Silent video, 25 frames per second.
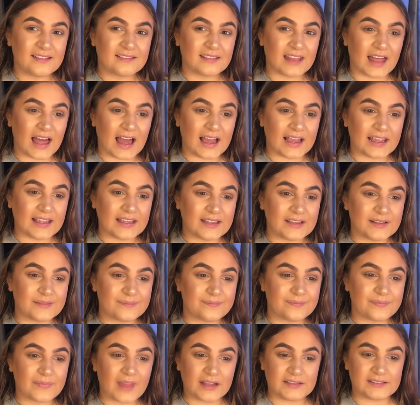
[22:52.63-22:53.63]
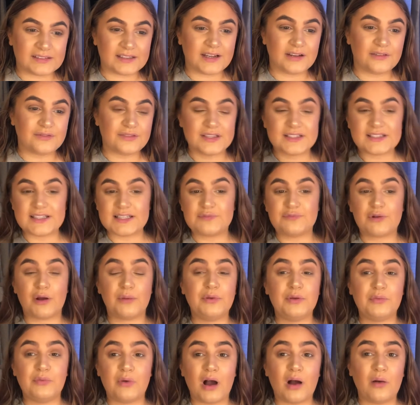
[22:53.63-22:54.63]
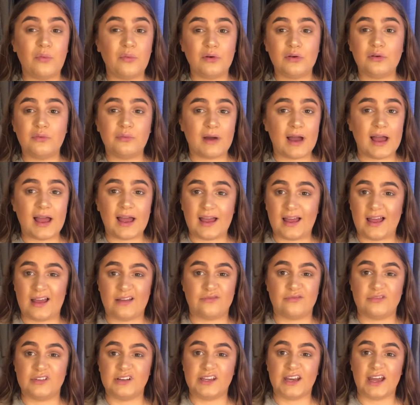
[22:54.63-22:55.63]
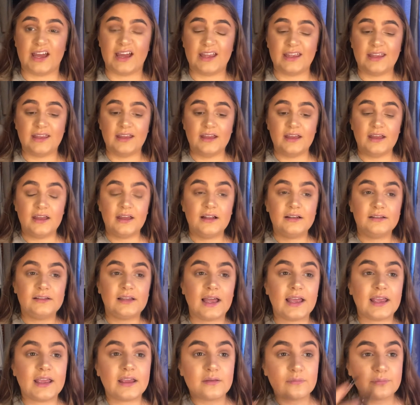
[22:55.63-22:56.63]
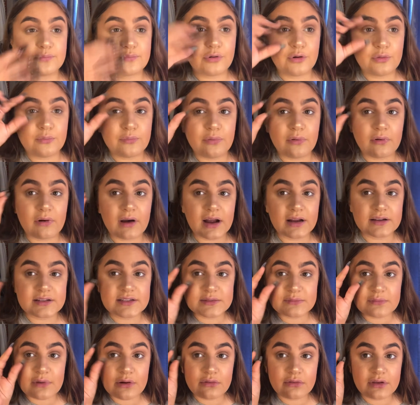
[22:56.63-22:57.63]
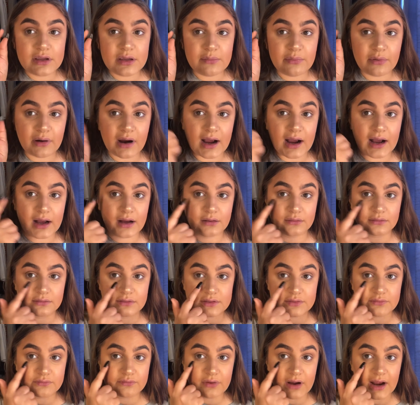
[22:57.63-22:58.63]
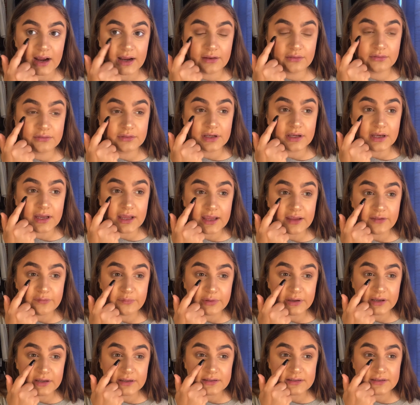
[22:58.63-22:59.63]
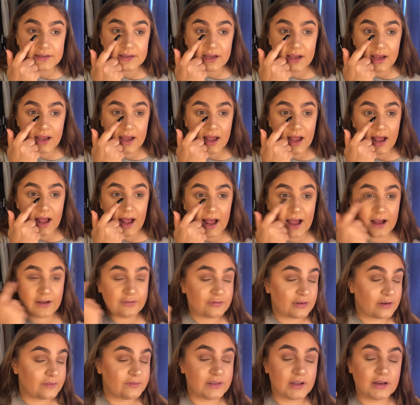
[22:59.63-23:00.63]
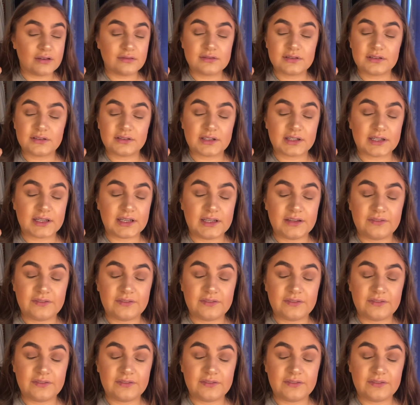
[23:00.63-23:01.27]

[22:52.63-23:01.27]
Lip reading: Like, I don't know, this is probably what I would wear every day. Like, put smoky browns right underneath because I have to have loads underneath.